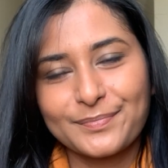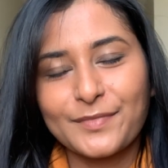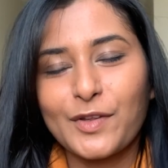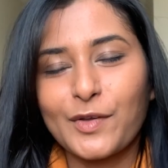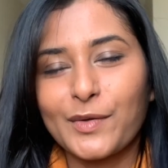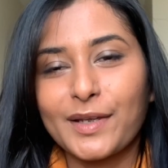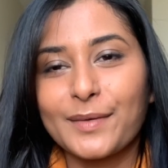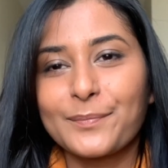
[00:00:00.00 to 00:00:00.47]

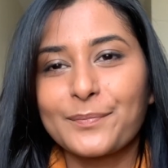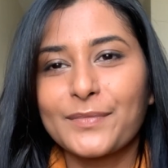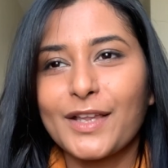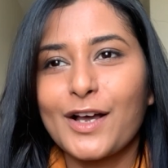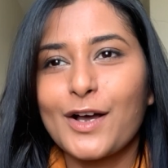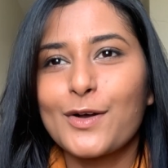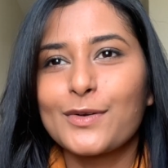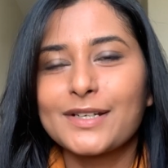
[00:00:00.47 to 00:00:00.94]
Okay,
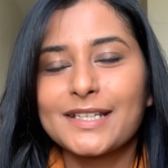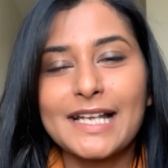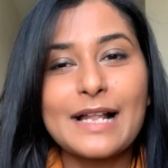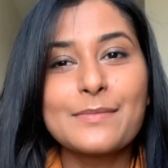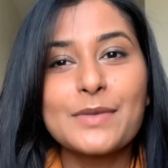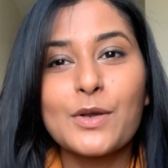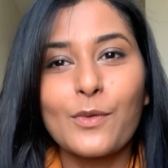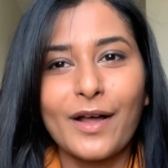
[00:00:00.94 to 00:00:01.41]
now
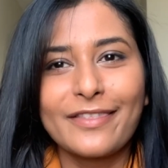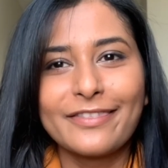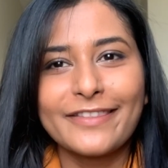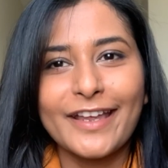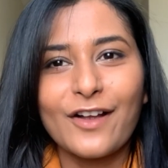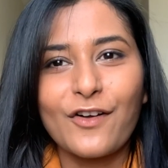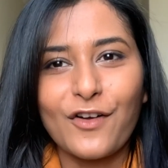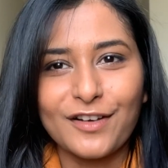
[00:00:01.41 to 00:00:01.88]
tell me one
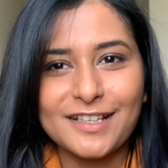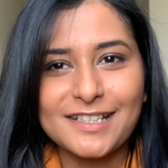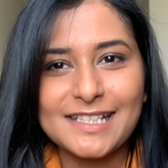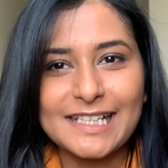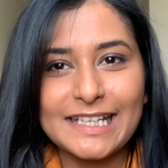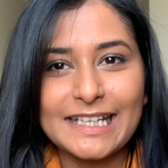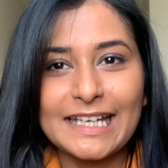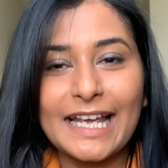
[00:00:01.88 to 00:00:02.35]
thing
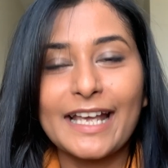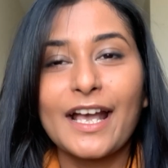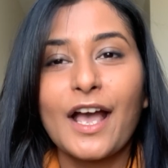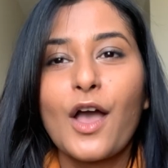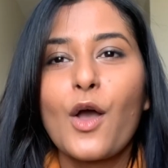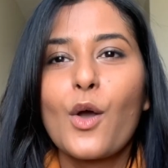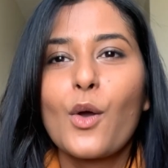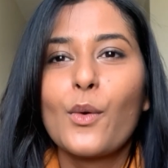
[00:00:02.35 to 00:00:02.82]
honestly, like
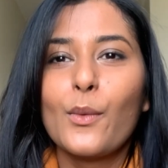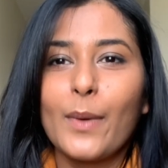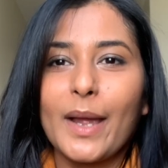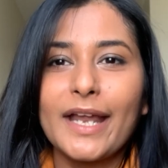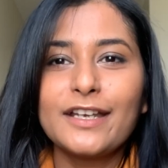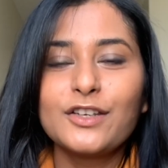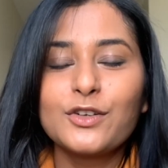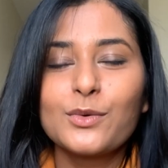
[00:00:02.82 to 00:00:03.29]

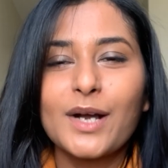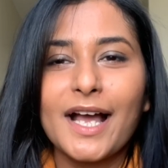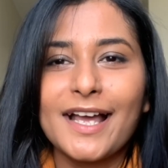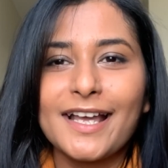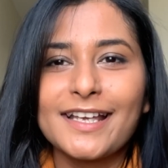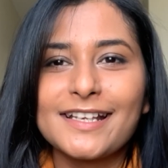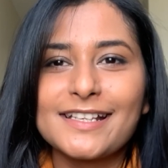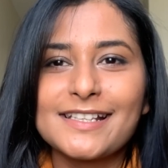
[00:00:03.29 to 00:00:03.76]
when you
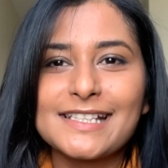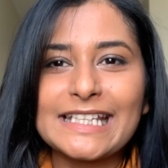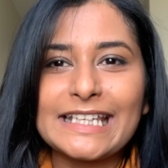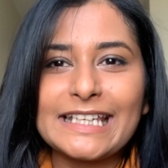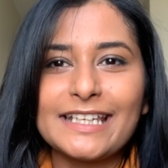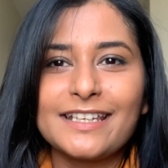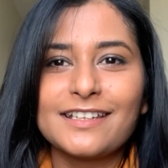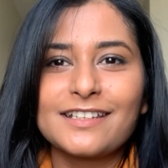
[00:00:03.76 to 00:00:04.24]
guys
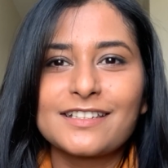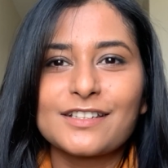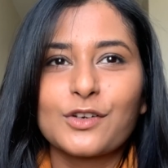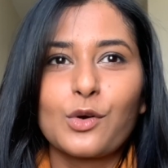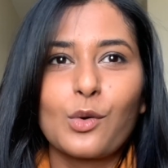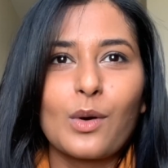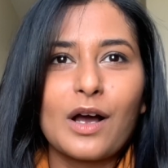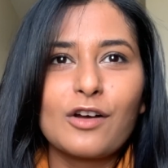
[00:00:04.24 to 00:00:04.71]

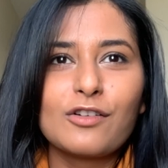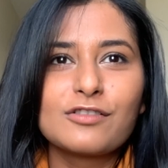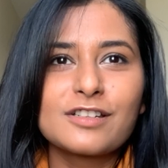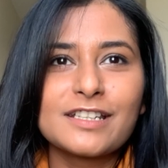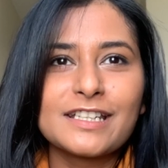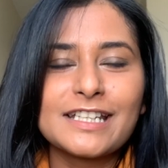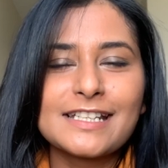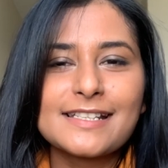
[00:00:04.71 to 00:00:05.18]
go out
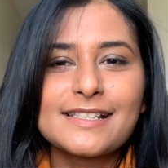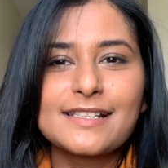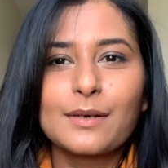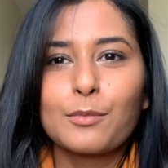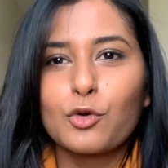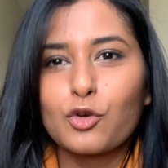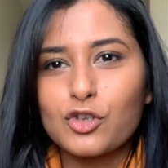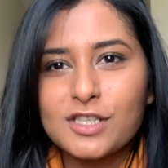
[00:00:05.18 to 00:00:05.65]
and eat
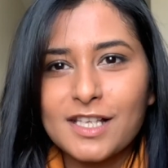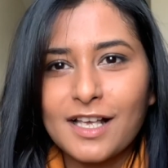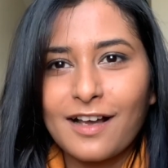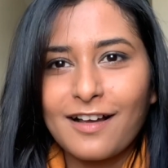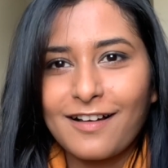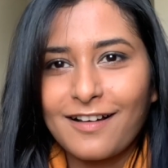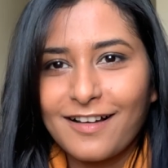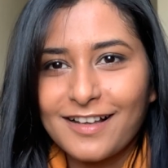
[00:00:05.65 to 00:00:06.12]

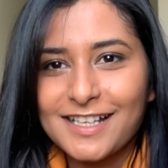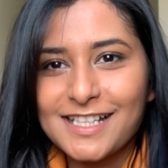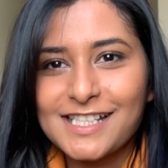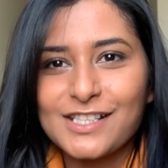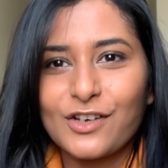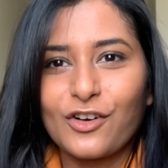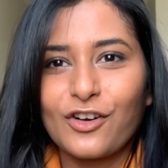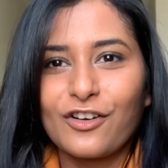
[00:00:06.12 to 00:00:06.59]

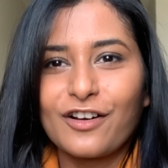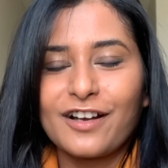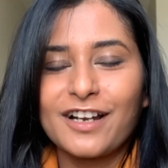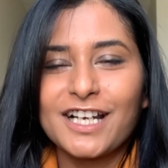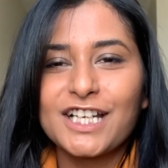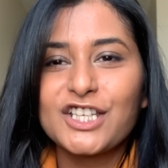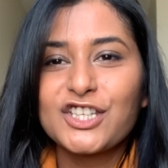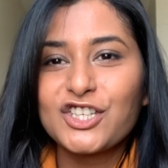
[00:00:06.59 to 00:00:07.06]
samosas
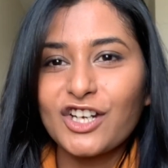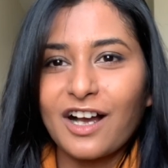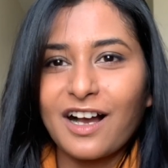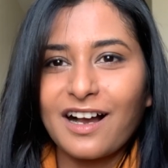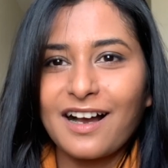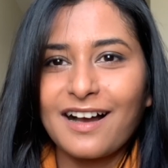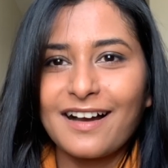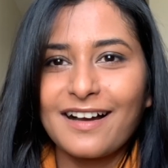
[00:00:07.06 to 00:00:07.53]
or
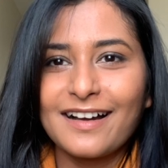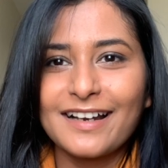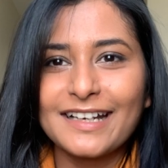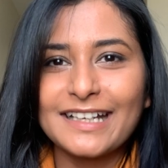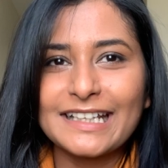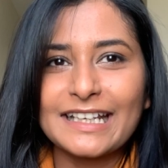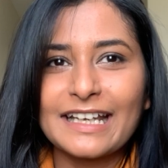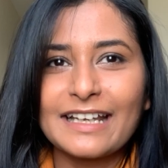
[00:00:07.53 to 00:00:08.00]

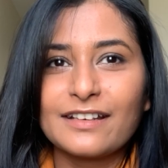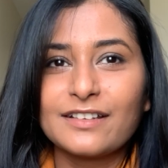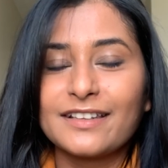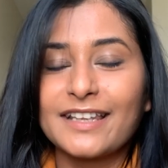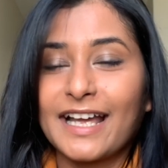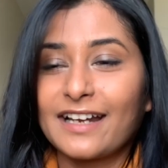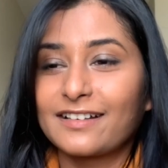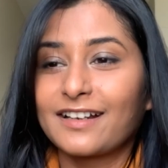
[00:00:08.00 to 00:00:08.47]
chaat,
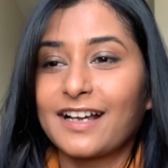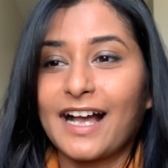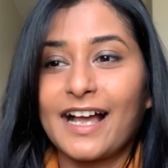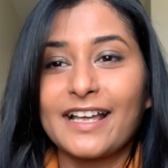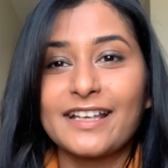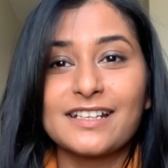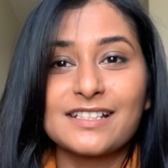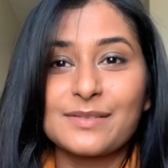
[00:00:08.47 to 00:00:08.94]
and that
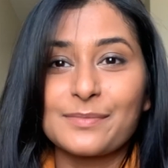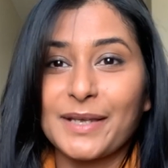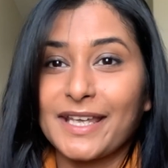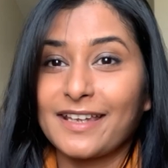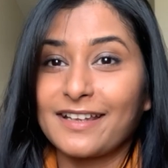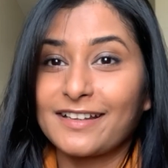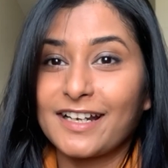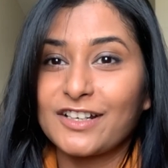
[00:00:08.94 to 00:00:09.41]
guy is
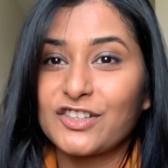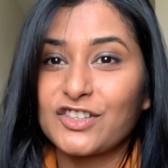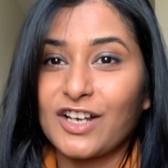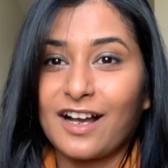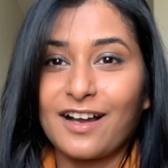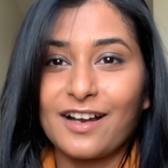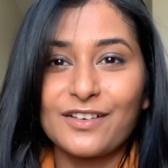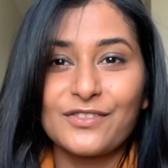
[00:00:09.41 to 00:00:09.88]
making that
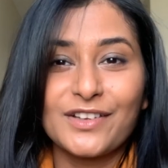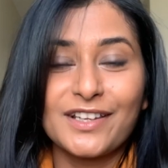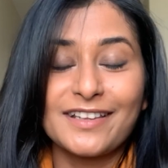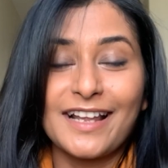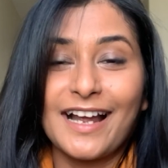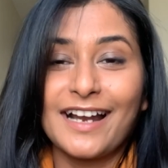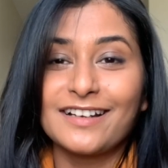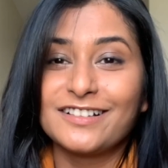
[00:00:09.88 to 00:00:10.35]
chaat with
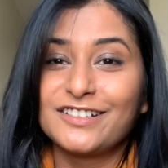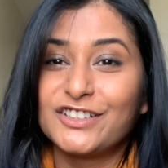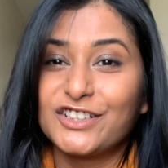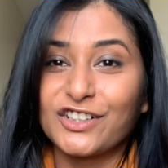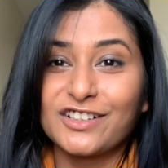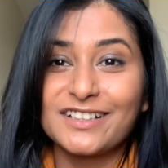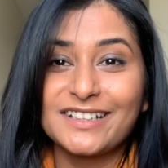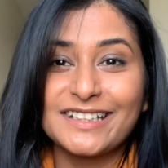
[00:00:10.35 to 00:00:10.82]
that
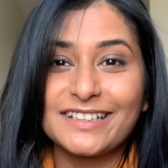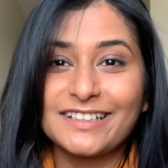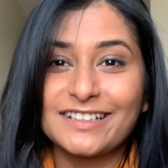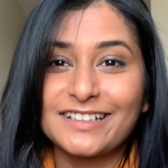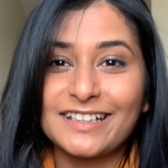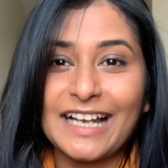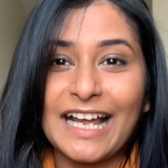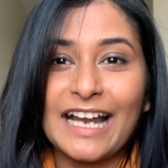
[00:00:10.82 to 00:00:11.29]
dirty
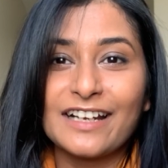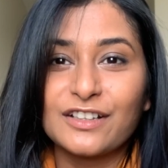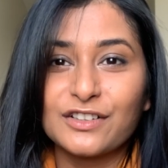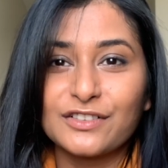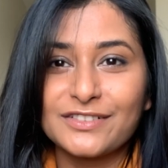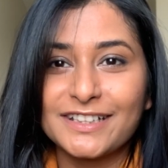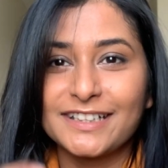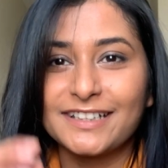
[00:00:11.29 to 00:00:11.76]
little hand
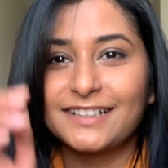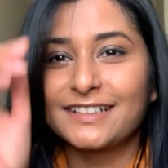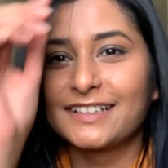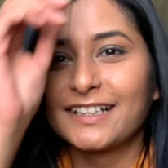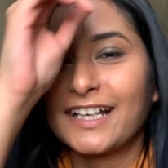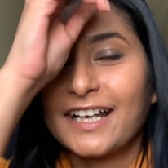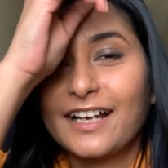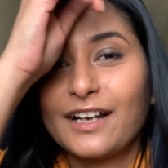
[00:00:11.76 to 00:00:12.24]
of his,
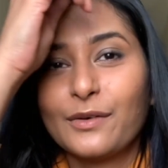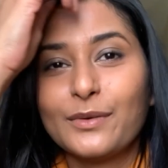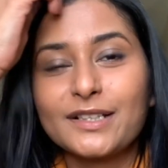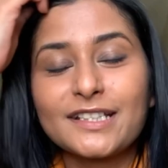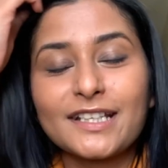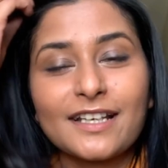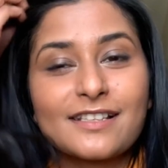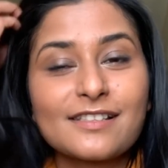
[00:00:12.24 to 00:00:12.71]

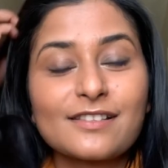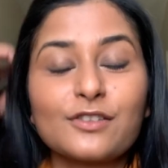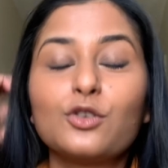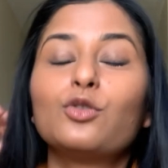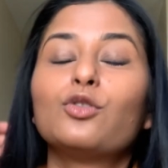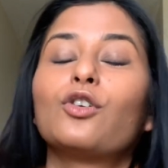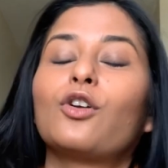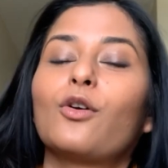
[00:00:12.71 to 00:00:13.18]
which has,
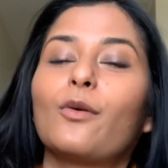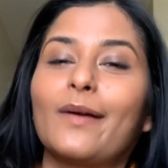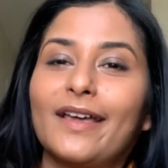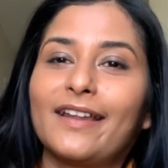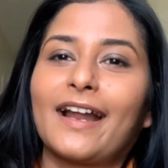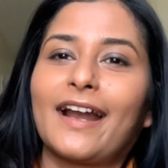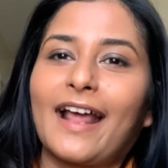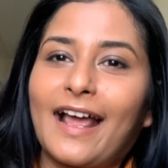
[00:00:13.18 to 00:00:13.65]
you don't know
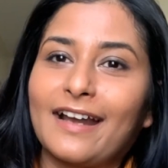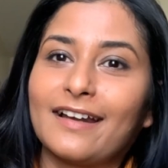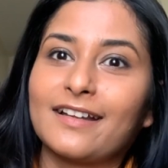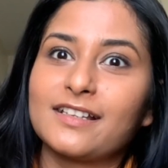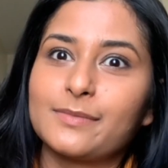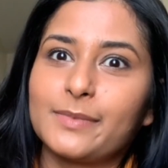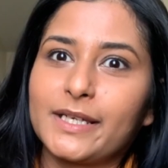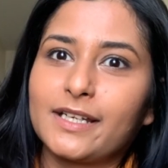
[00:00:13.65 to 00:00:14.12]
where that hand
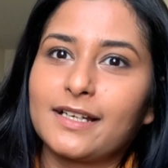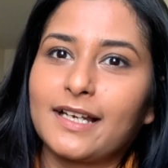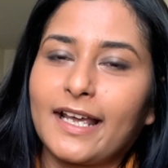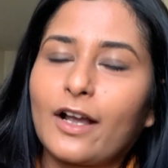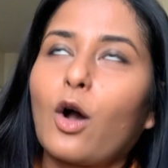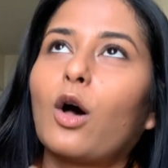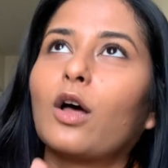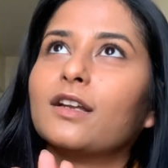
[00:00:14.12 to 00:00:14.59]
has been,
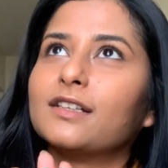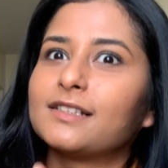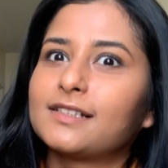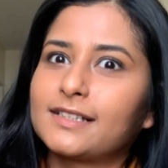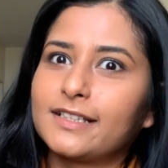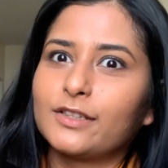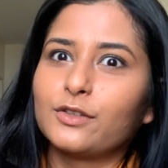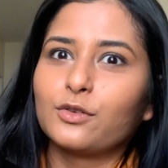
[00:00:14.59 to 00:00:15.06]
like
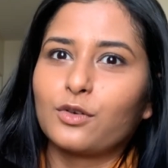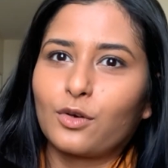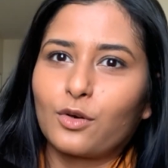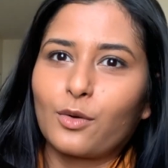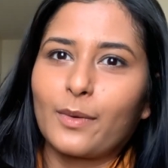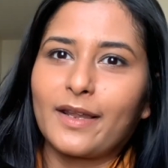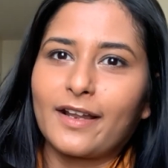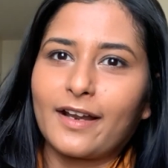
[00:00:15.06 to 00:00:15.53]
honestly you don't
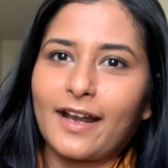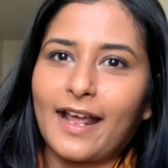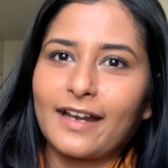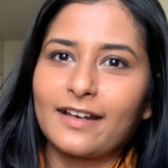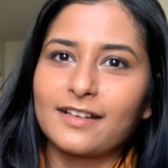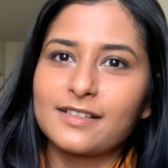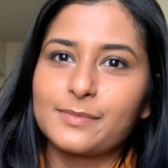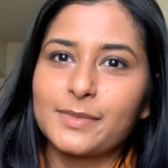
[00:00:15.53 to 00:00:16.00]
know where that
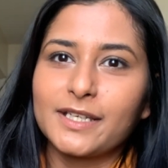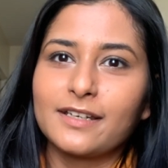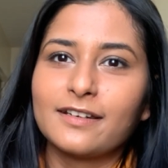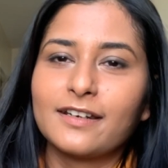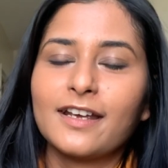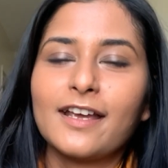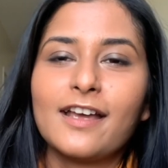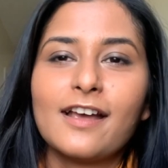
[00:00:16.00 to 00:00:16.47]
hand has
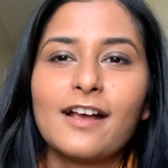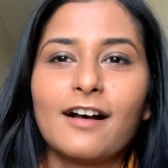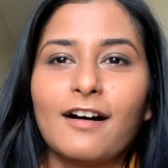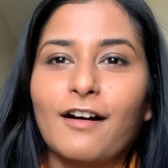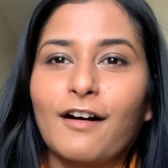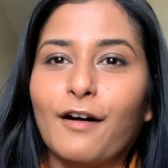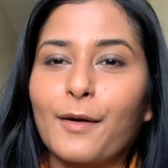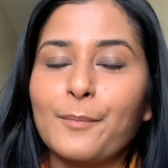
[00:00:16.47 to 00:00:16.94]
been,
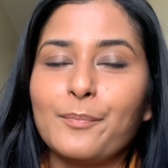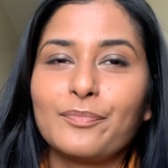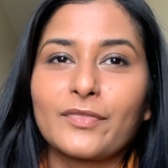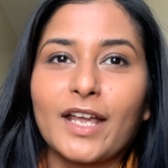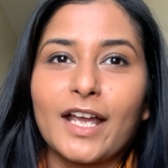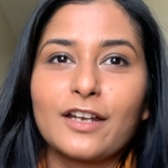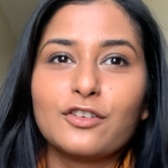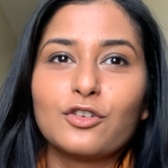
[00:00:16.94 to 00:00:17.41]

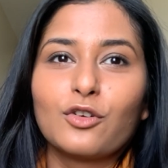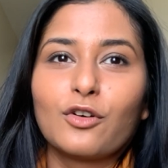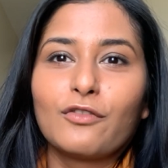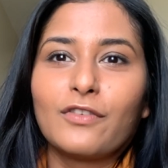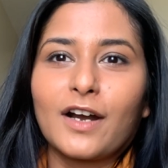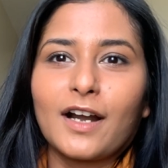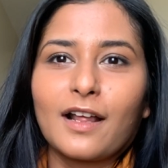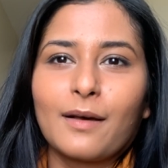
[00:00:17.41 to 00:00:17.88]

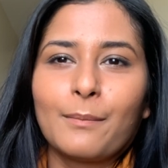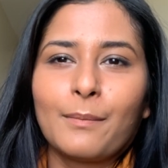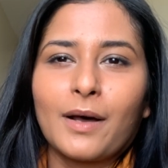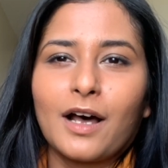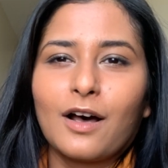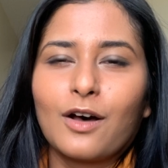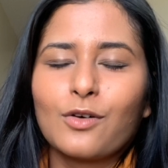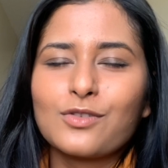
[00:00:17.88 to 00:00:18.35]
and vada
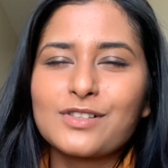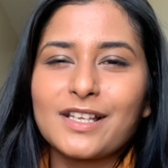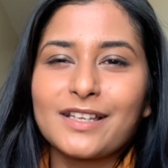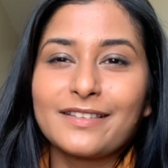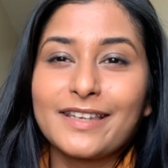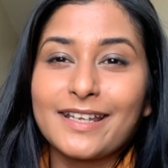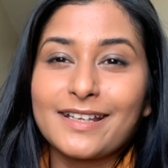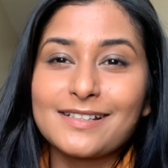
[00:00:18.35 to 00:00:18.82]
paos
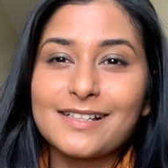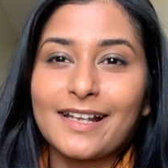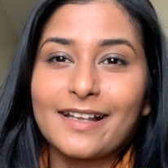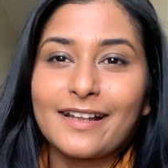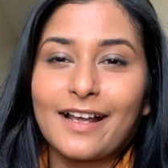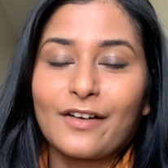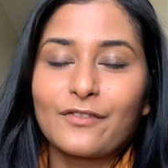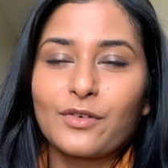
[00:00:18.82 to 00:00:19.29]
and things
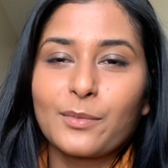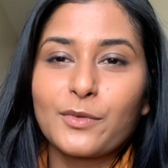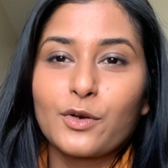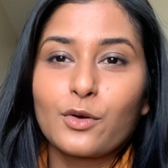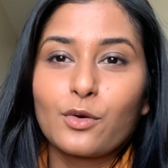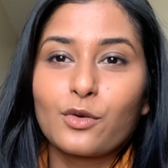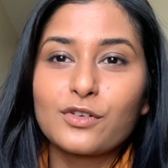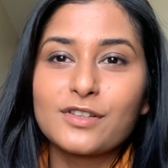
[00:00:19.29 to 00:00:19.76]
like that from
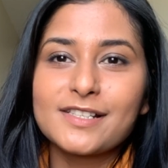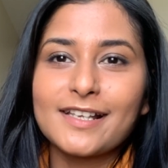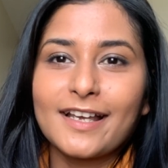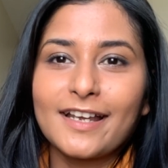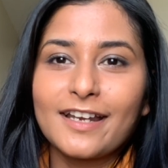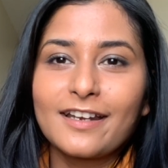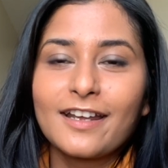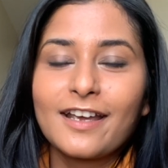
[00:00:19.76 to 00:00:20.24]
the
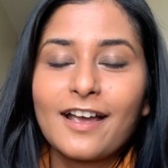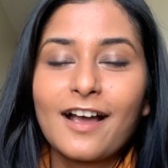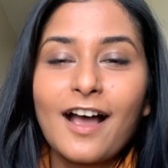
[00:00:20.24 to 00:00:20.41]
roadside,